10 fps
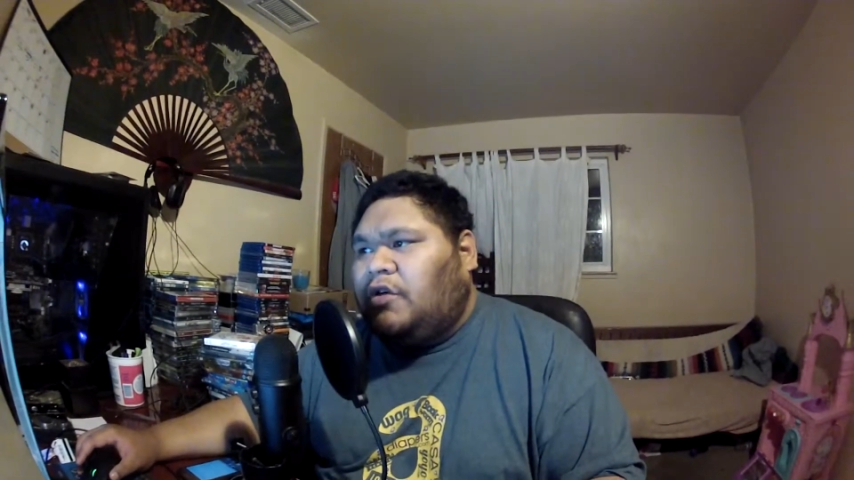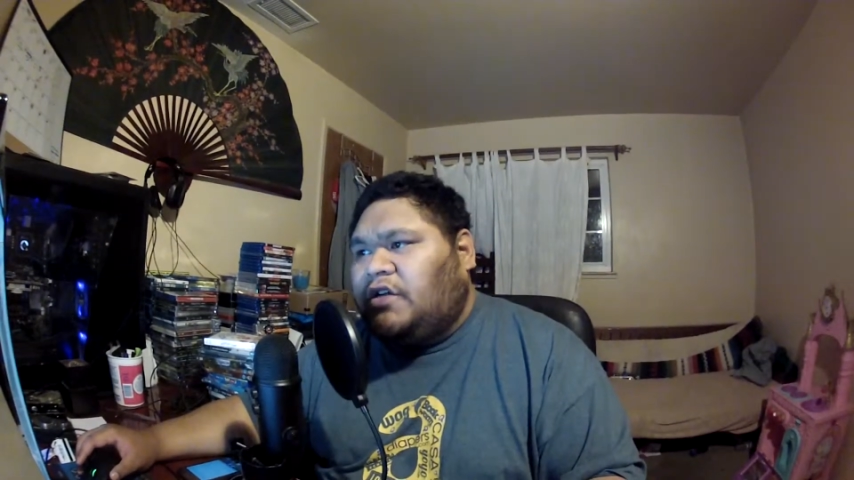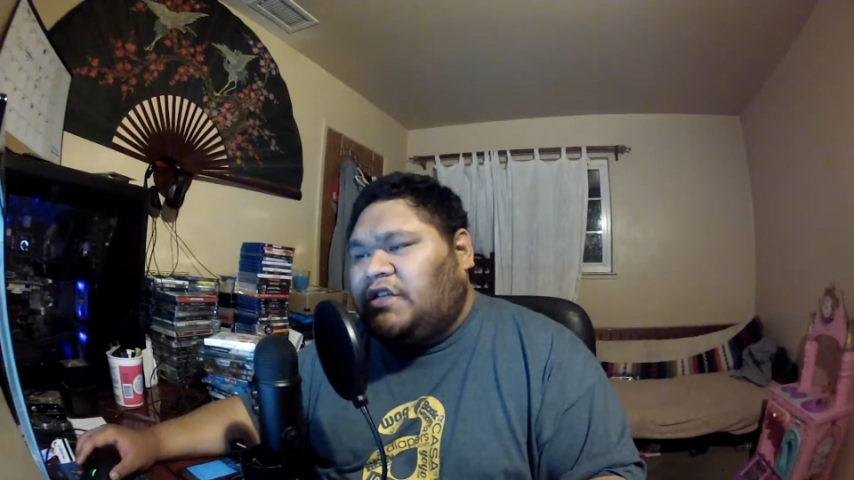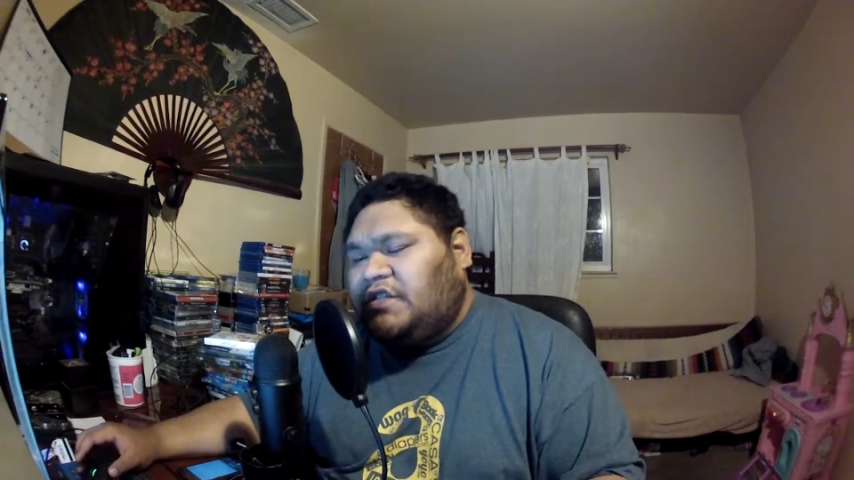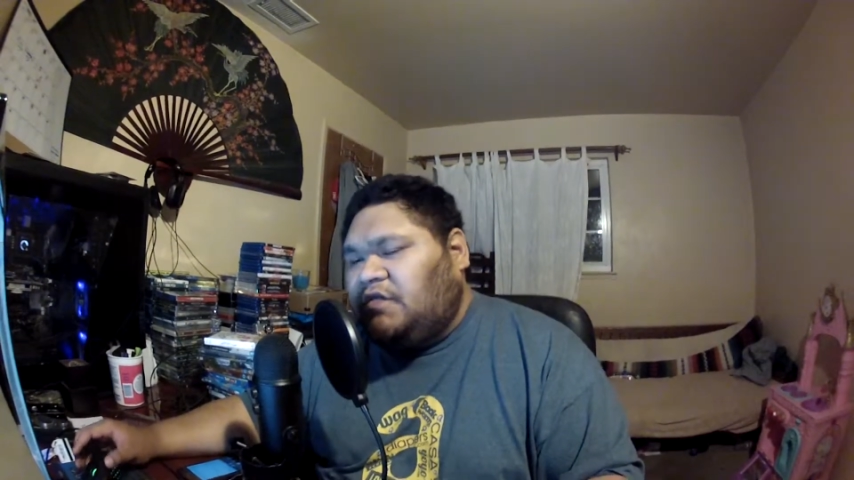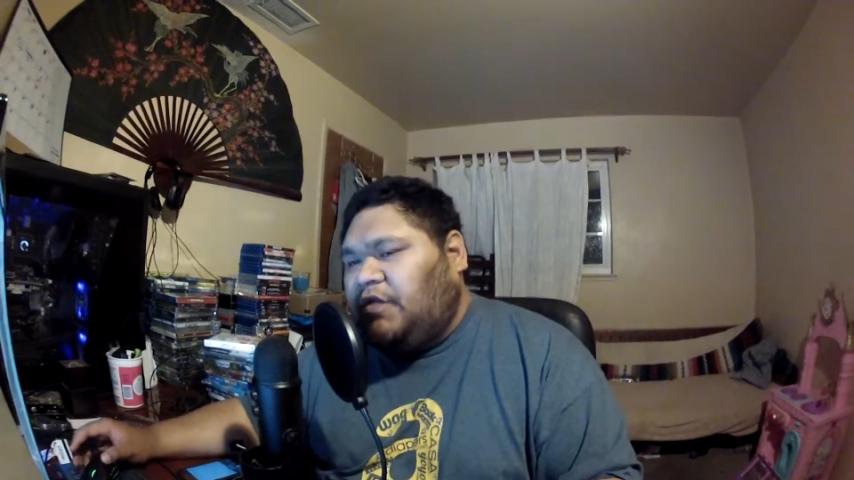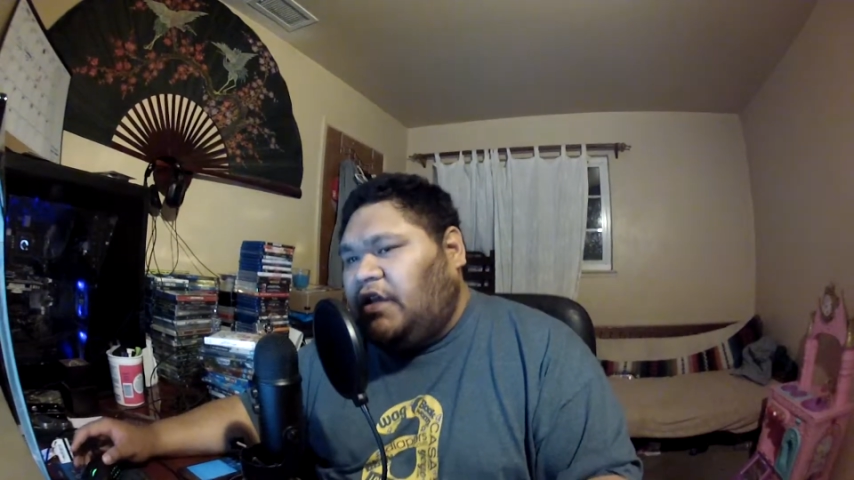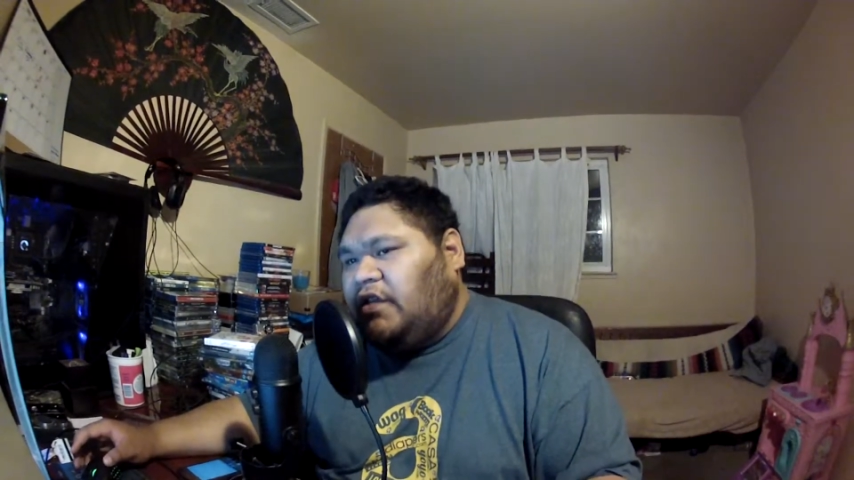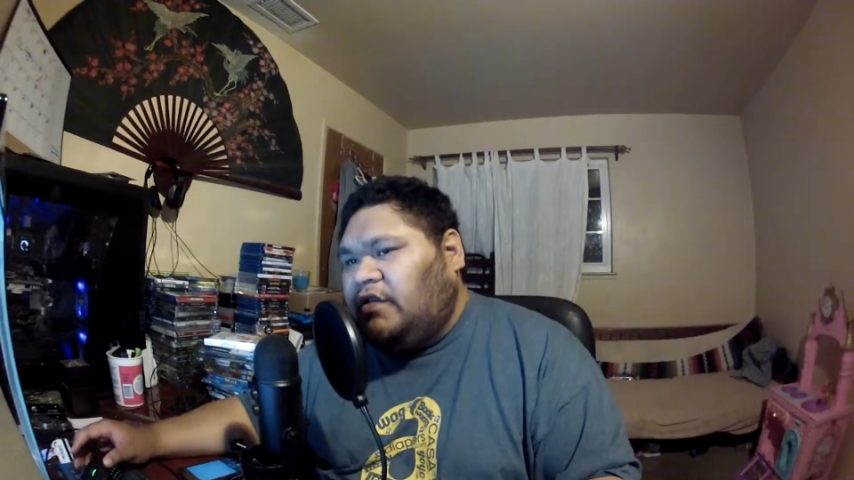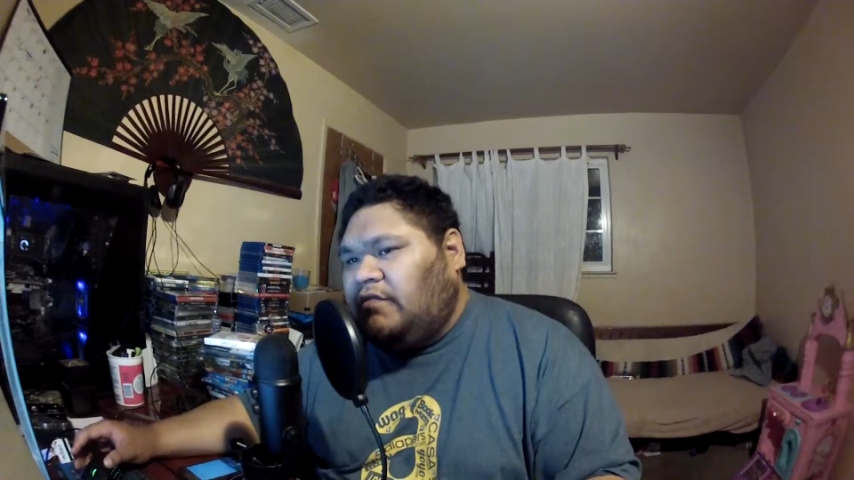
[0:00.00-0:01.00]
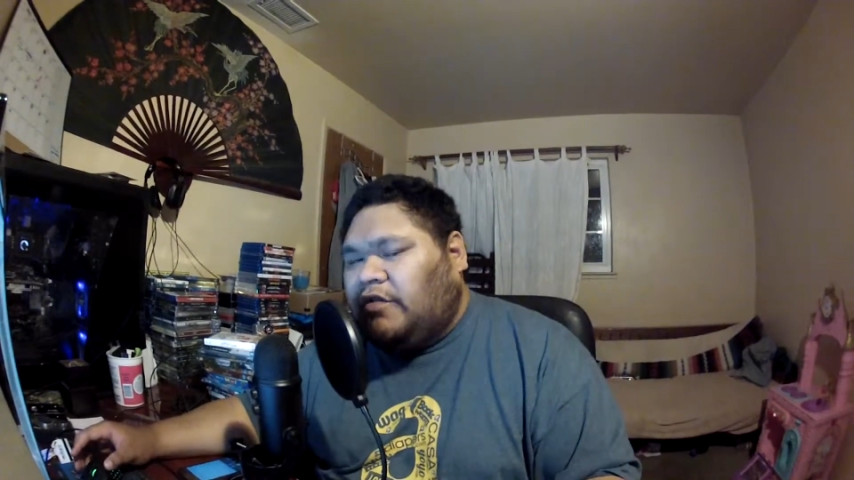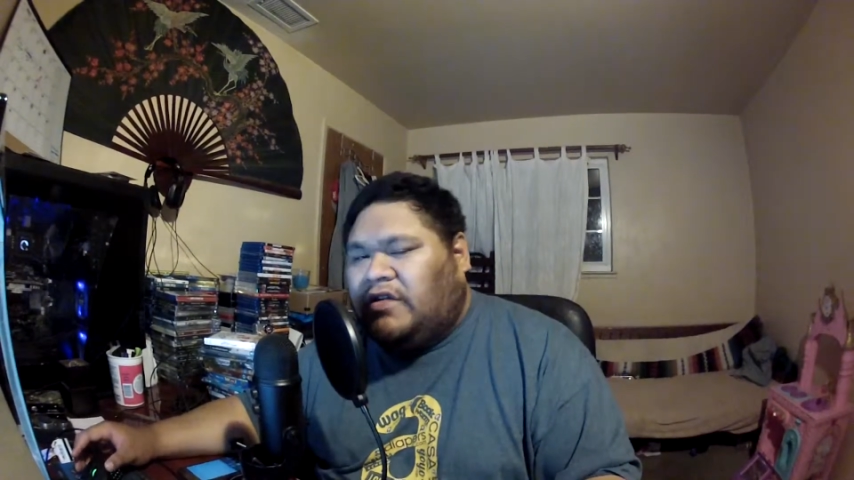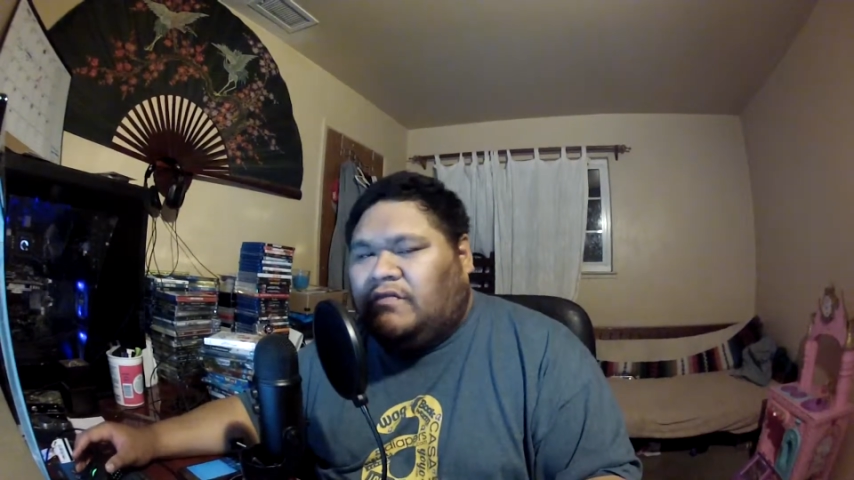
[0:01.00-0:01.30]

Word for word: participated,